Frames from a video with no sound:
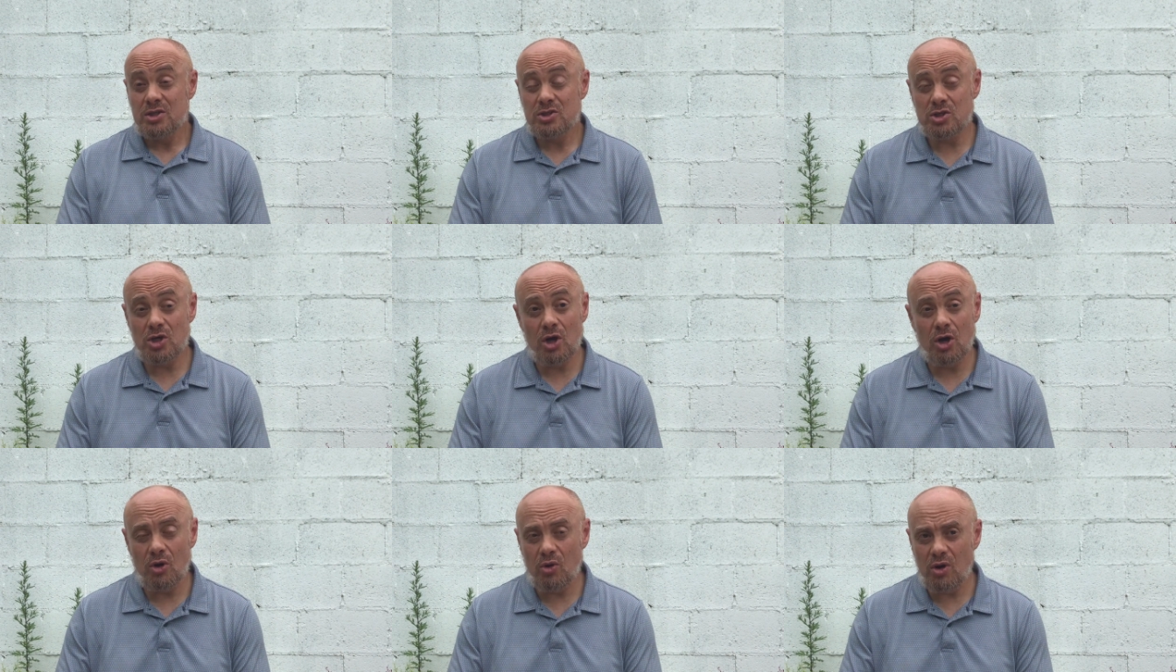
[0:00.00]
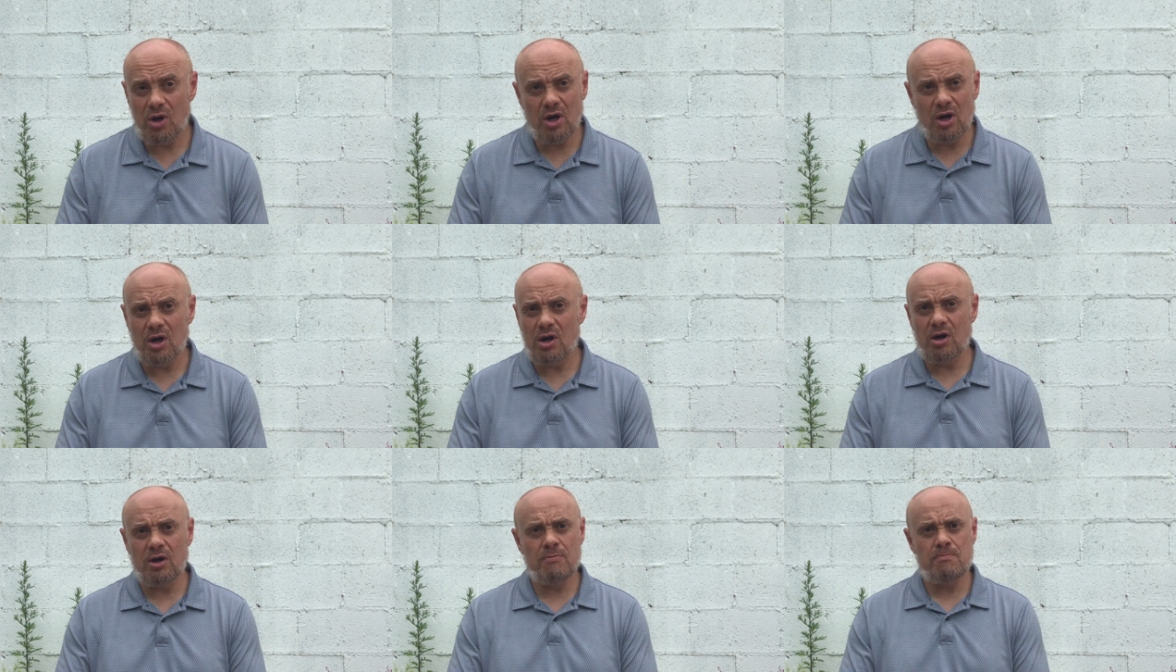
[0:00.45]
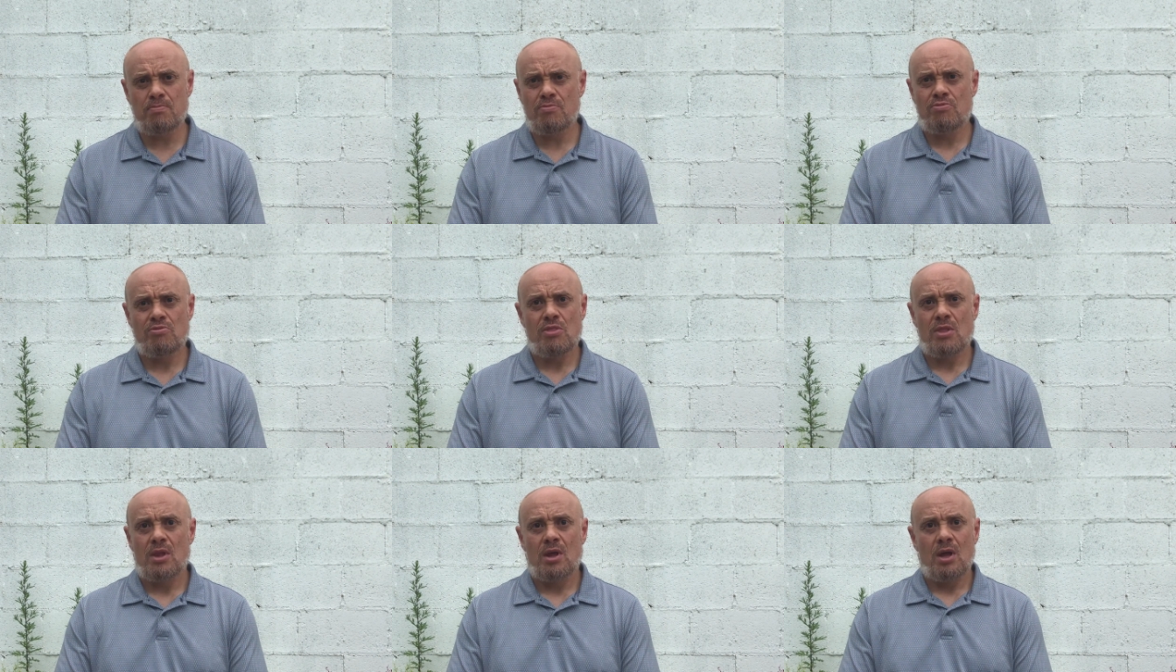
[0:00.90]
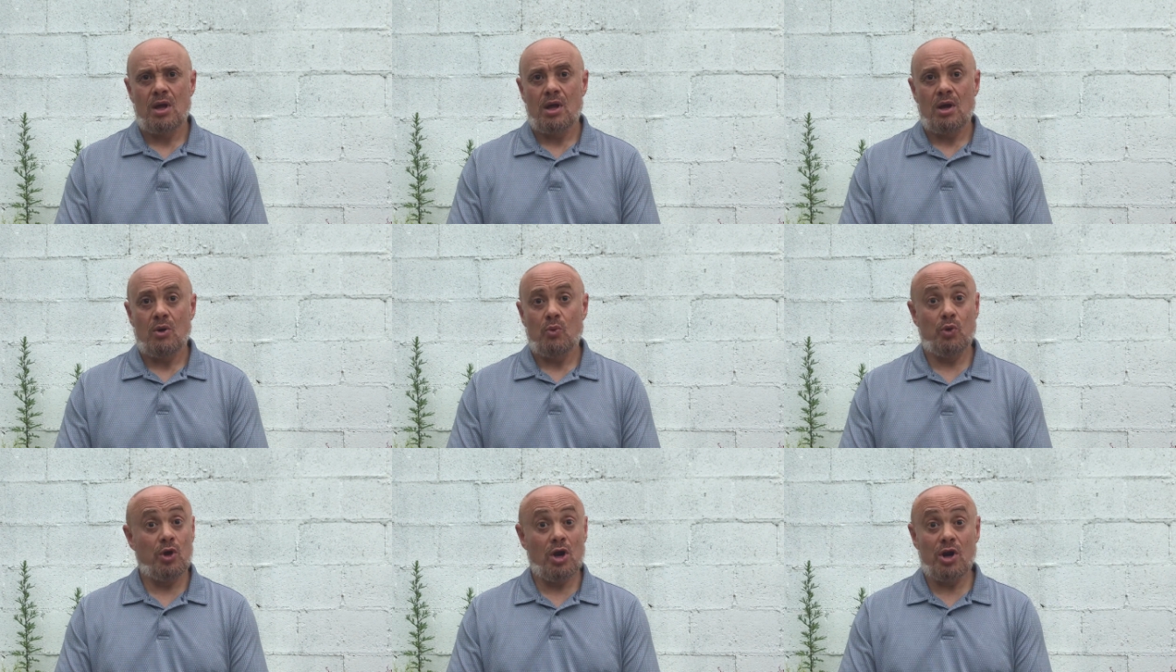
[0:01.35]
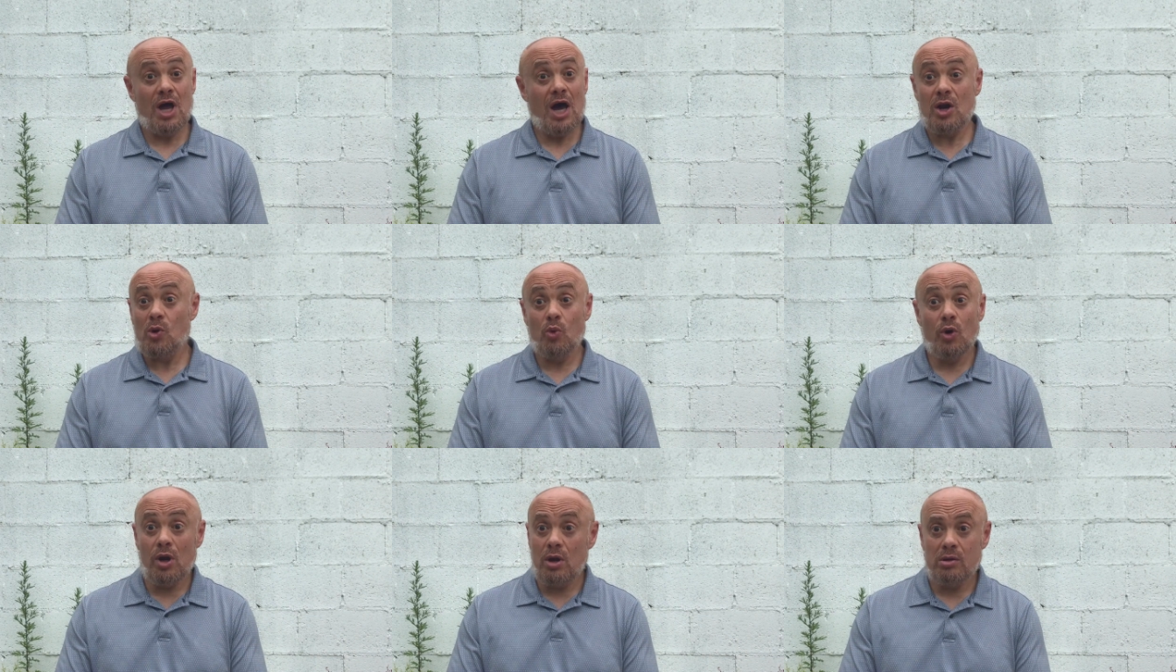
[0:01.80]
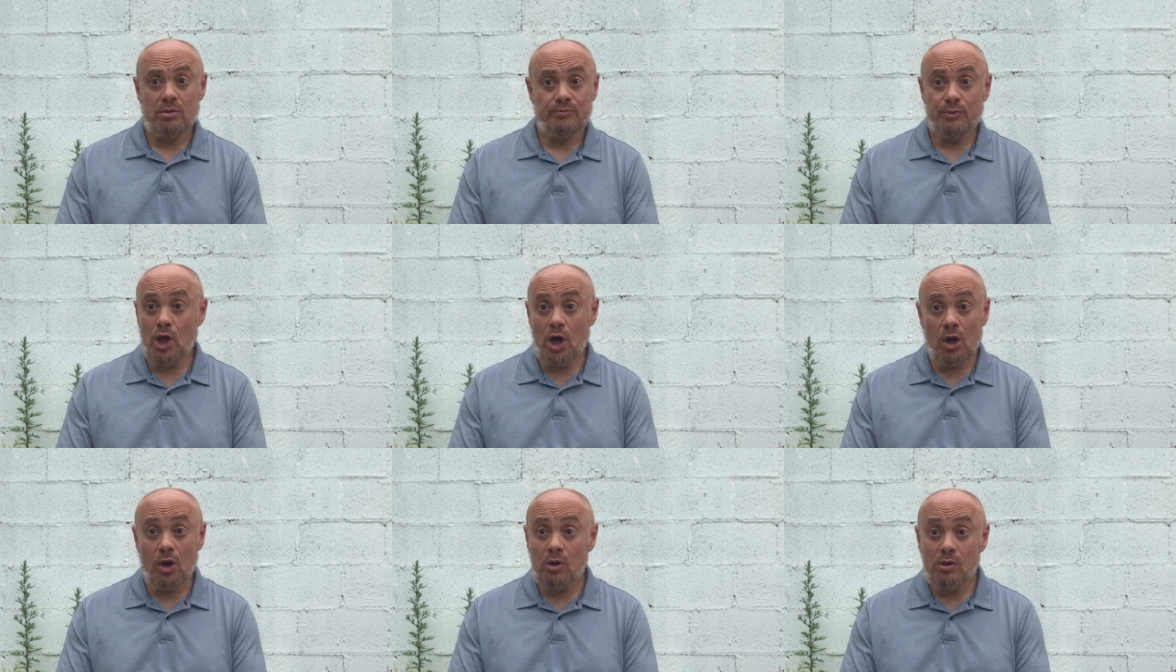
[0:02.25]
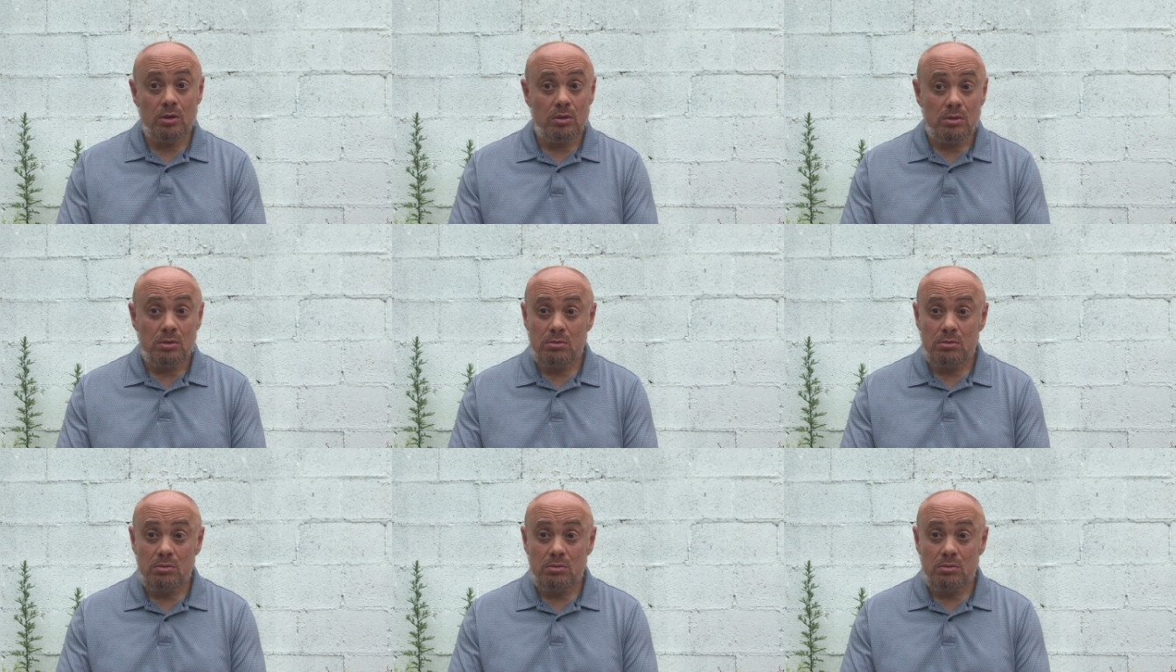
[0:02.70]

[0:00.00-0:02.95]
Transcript: So we are not aware. No.